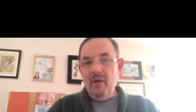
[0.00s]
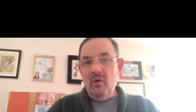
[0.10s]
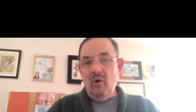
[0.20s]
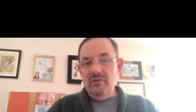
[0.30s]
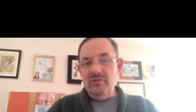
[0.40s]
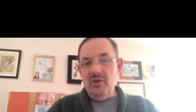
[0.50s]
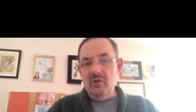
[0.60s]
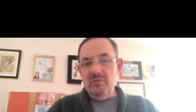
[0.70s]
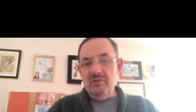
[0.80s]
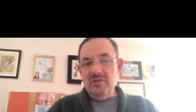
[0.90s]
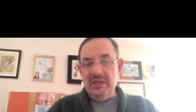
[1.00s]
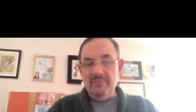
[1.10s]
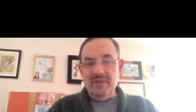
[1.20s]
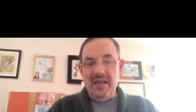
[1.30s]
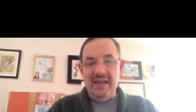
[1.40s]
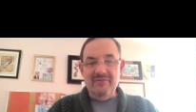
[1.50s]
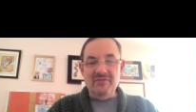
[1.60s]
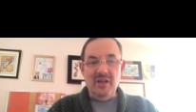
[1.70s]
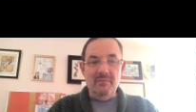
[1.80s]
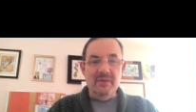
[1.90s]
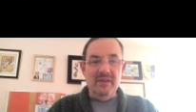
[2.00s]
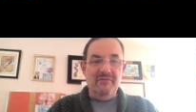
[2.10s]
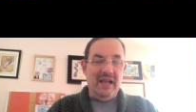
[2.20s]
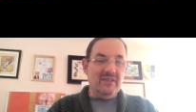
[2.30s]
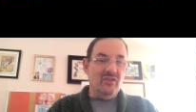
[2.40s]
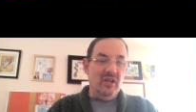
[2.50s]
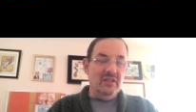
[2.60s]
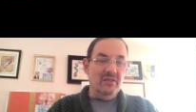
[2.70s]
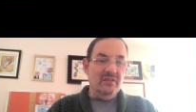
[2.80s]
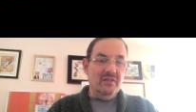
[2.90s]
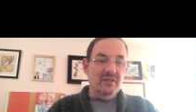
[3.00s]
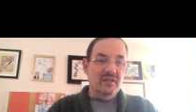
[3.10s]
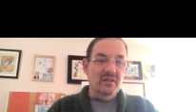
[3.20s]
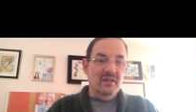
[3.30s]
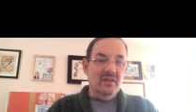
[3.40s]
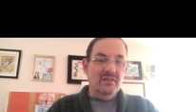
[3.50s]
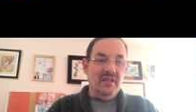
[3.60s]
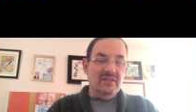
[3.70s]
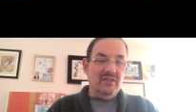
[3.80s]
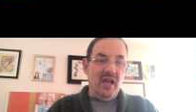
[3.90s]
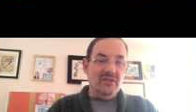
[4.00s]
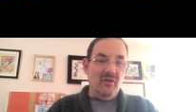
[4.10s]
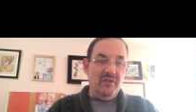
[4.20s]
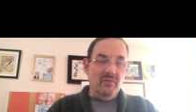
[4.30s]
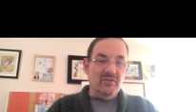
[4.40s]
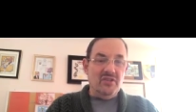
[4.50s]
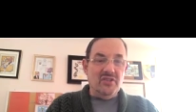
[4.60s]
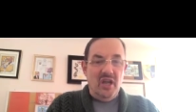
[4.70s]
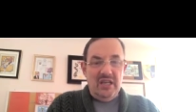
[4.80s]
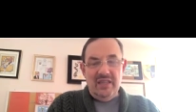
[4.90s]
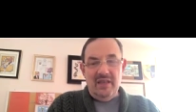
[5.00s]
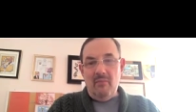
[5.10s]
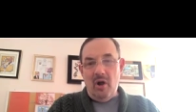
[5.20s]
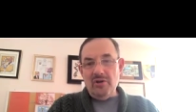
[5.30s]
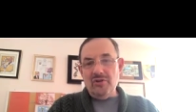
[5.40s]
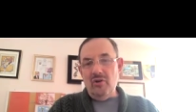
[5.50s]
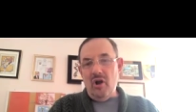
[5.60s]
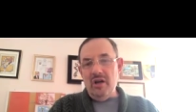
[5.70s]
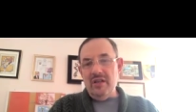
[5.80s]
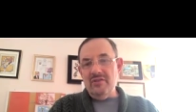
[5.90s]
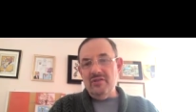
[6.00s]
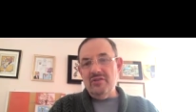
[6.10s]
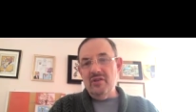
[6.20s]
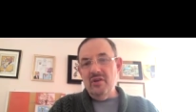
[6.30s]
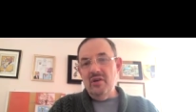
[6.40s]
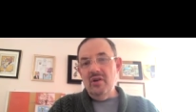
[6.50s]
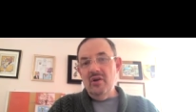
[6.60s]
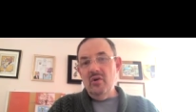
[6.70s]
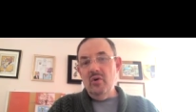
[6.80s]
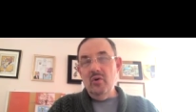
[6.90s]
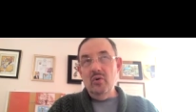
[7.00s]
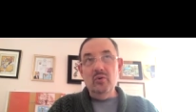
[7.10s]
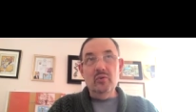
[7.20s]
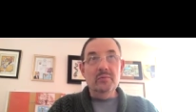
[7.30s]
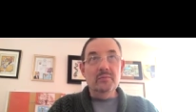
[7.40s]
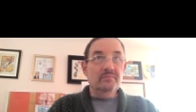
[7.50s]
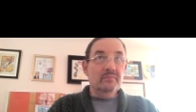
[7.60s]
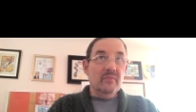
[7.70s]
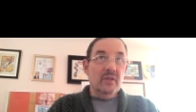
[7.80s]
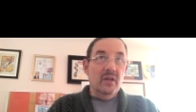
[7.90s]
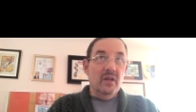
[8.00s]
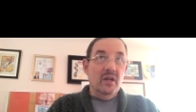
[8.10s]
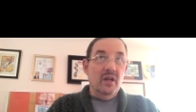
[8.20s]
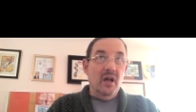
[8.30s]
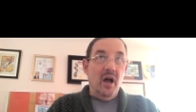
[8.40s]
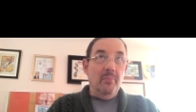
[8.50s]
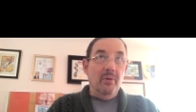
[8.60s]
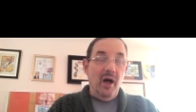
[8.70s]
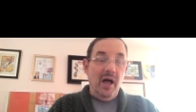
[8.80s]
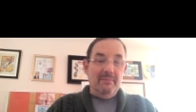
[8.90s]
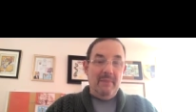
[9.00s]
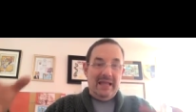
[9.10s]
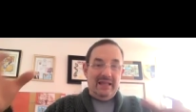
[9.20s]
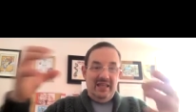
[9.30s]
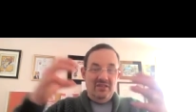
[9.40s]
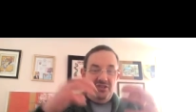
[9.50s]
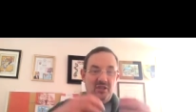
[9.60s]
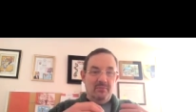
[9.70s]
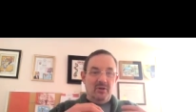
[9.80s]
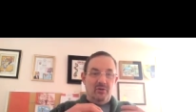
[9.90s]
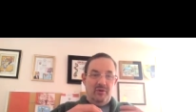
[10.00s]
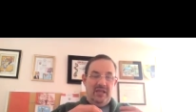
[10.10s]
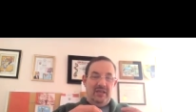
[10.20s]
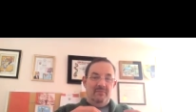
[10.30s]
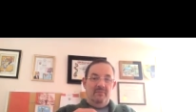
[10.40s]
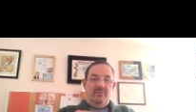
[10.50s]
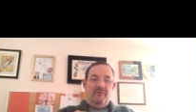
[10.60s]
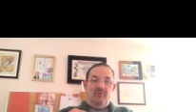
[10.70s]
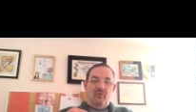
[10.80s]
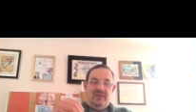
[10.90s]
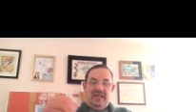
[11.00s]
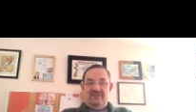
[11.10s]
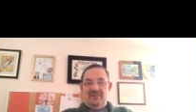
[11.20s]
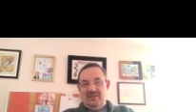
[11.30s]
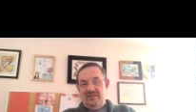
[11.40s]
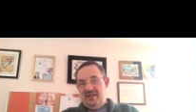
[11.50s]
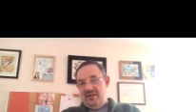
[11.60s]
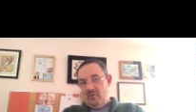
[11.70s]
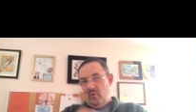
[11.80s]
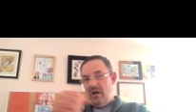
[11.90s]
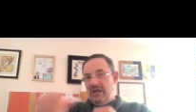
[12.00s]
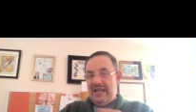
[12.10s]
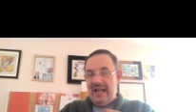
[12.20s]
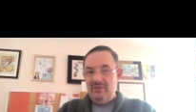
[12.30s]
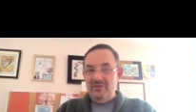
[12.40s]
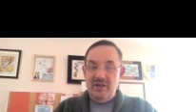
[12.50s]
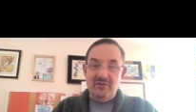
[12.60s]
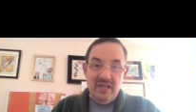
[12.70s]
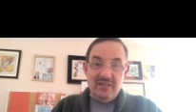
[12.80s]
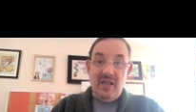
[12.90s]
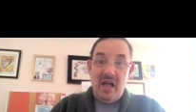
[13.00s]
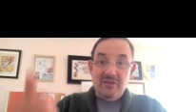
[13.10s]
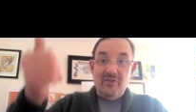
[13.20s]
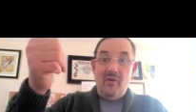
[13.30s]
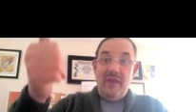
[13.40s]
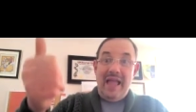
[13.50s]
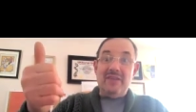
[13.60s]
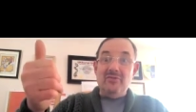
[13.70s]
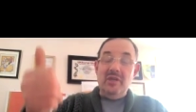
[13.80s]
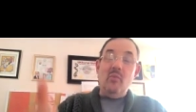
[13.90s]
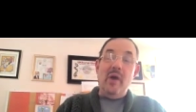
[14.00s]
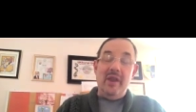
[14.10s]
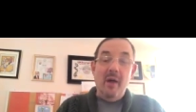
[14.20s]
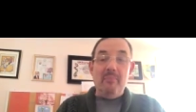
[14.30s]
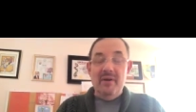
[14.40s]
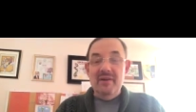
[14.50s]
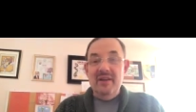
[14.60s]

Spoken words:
also seem to have some effects on testosterone. There was a study that martial artists who applied magnesium cream before they did their workouts, their testosterone actually went up